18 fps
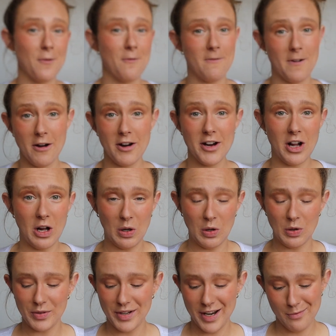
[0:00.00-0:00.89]
very
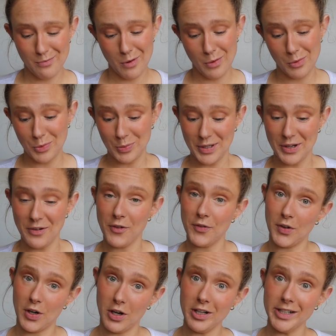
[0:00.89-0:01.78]
old and probably
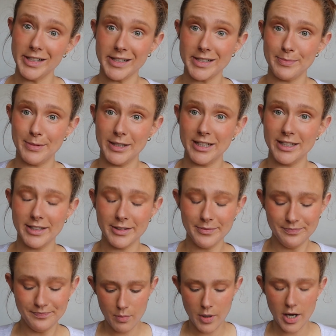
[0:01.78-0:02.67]
very
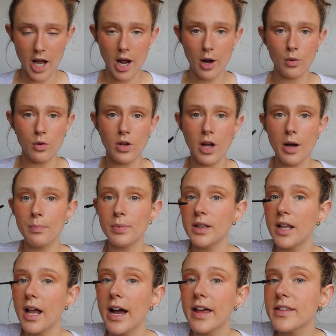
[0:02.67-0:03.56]
expired, but I will
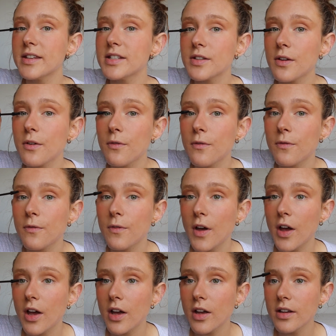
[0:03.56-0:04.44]
apply this
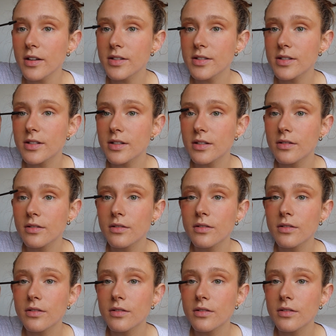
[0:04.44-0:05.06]
first.